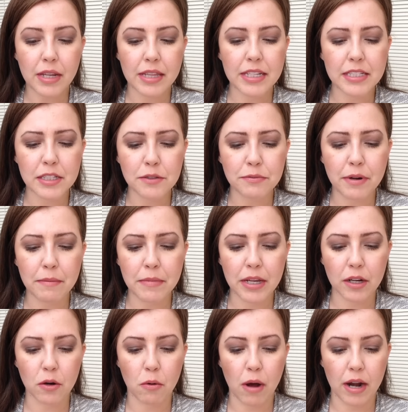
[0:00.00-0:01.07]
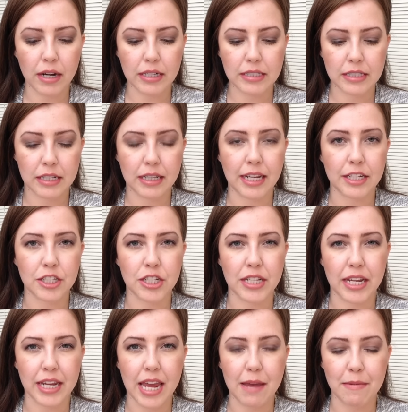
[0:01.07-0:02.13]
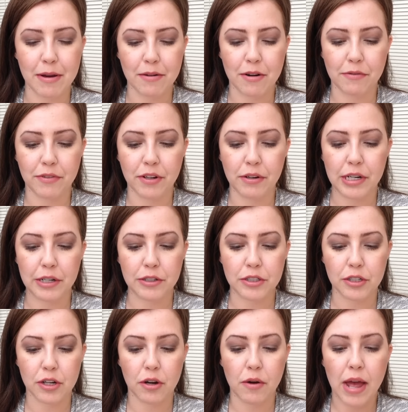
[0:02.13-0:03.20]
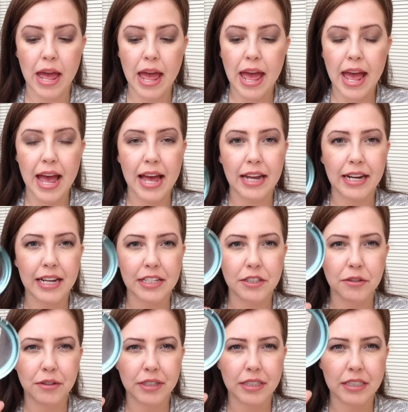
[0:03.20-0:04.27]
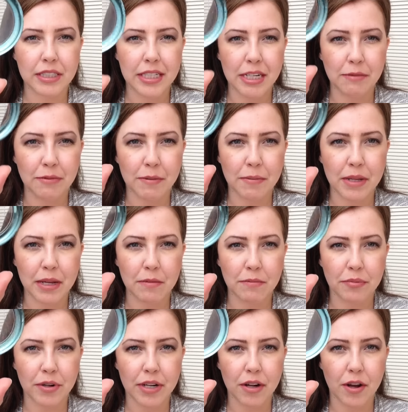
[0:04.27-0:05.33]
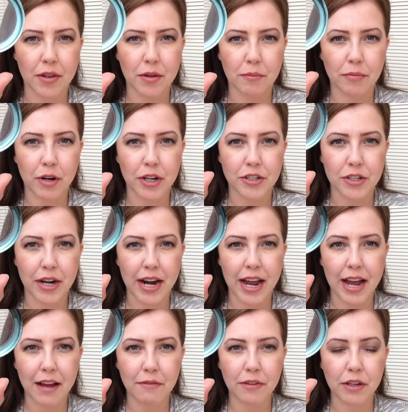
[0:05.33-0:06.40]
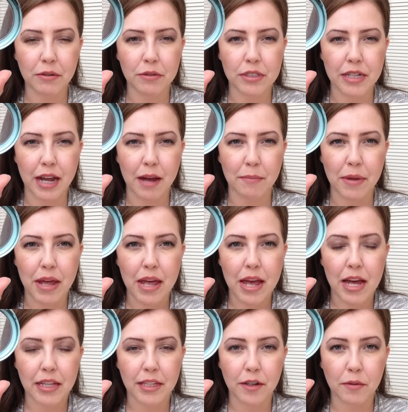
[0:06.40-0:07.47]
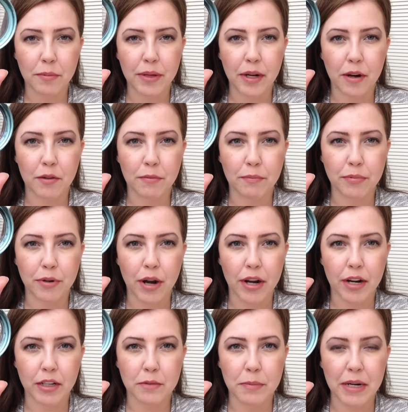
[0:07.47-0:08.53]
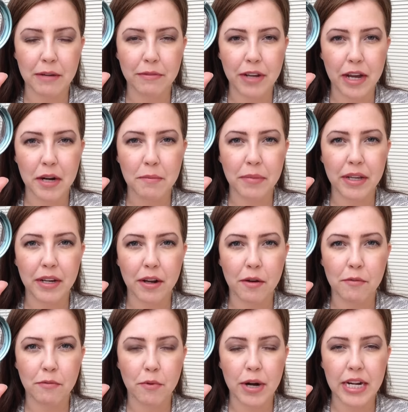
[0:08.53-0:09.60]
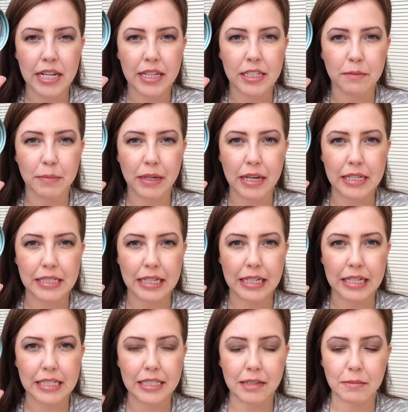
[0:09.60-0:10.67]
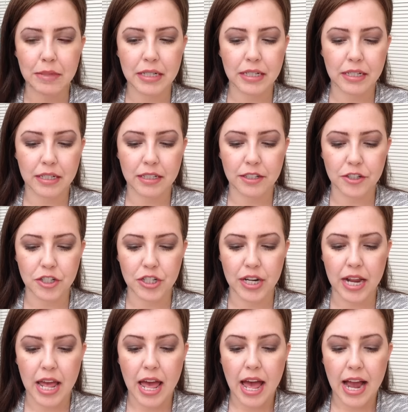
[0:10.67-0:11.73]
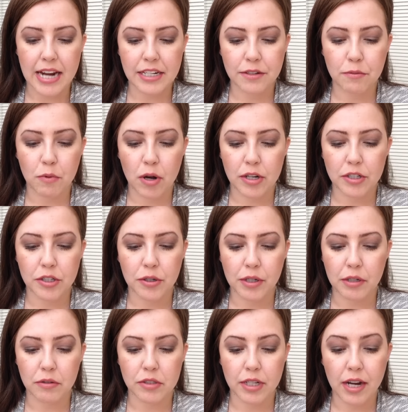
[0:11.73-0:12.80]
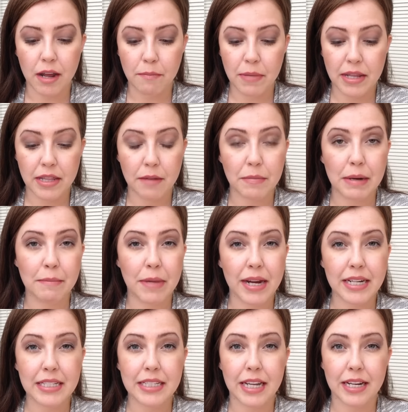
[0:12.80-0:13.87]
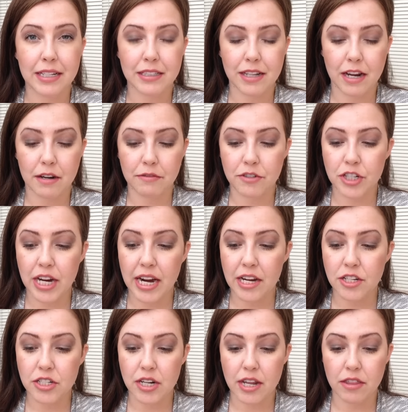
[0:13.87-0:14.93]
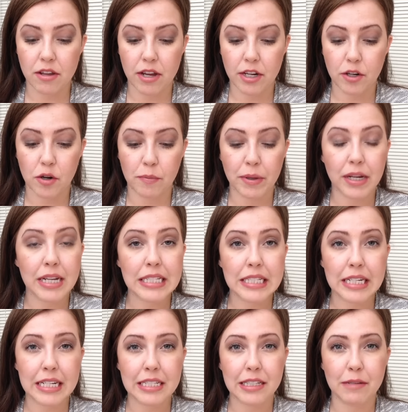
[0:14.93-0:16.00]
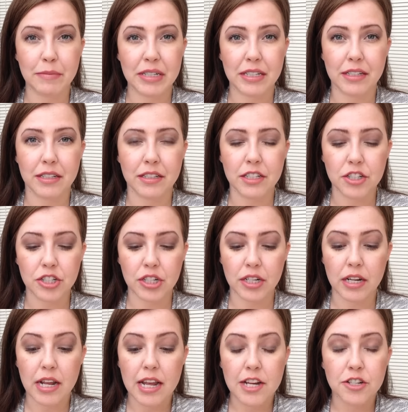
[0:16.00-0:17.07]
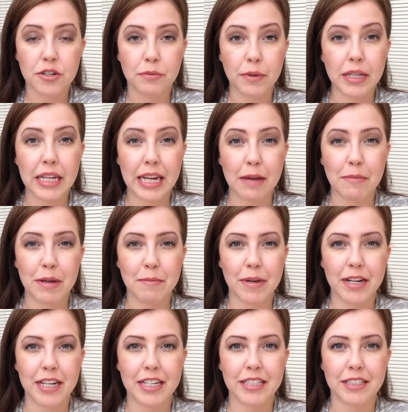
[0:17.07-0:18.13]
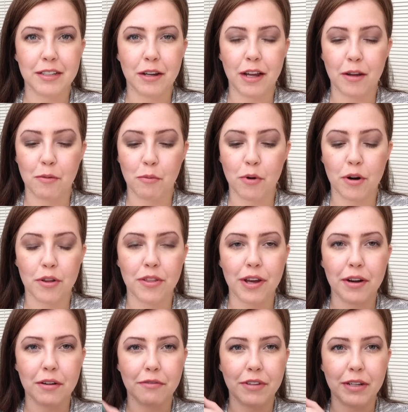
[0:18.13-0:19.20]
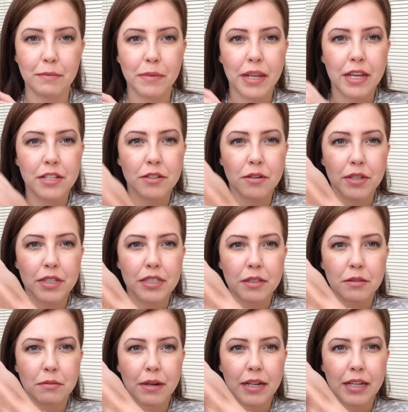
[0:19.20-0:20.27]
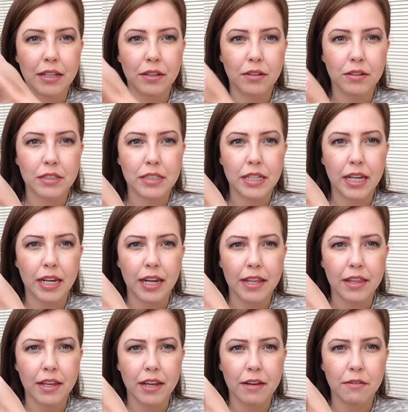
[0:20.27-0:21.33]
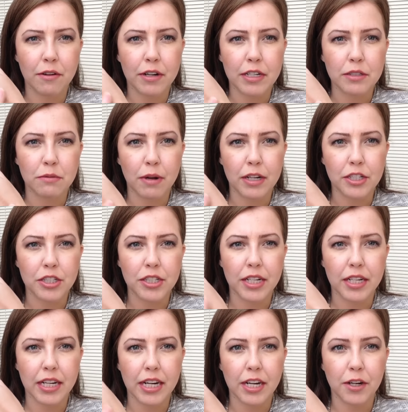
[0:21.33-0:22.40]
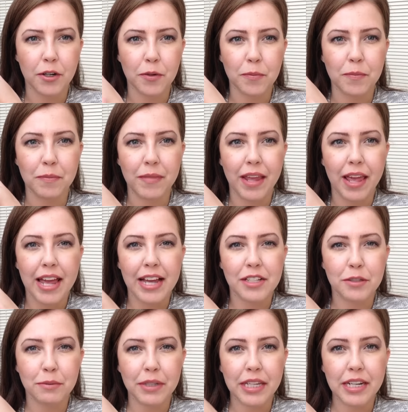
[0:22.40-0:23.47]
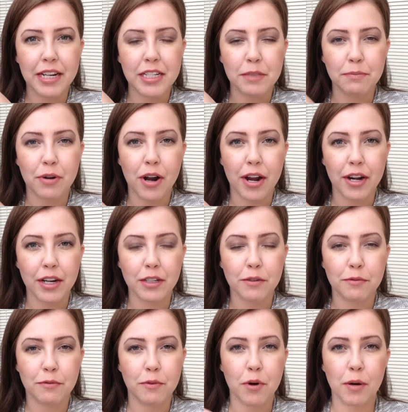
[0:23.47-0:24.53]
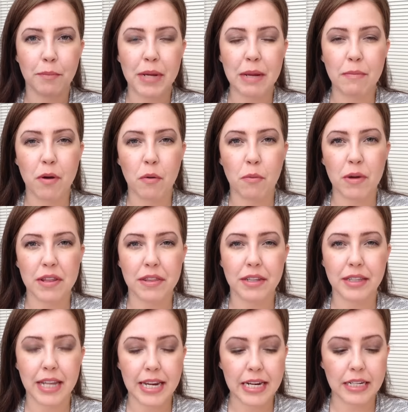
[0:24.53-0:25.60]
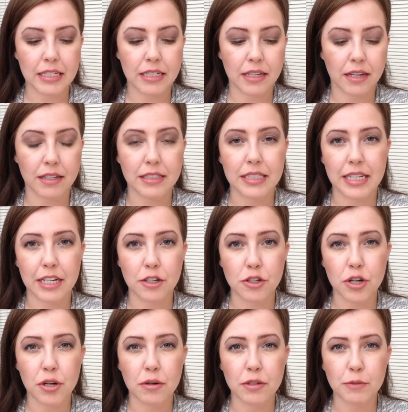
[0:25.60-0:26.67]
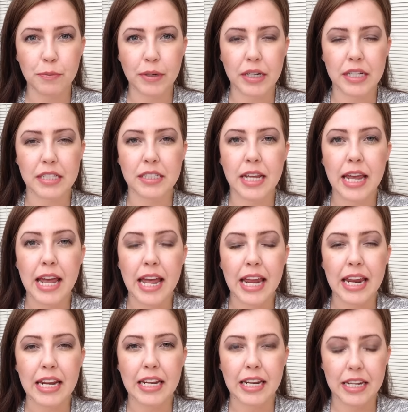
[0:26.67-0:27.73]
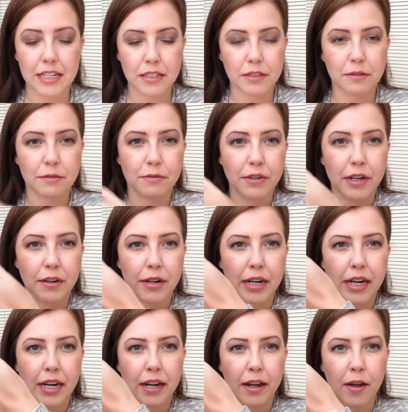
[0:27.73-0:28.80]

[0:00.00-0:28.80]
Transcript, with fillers: This is from the Aquatics collection that came out a few years ago, and as you can see from the imprint on the bronzer, I have used up a little bit of product, but I've kind of been avoiding this because it is limited edition. I didn't want to use it up, and then my mindset has kind of changed, and I thought, you know, because it is limited edition, I should really get my money's worth out of it. So this is what it looks like. I think I've already swatched it here. It's a really nice product for people with light skin tones because it is very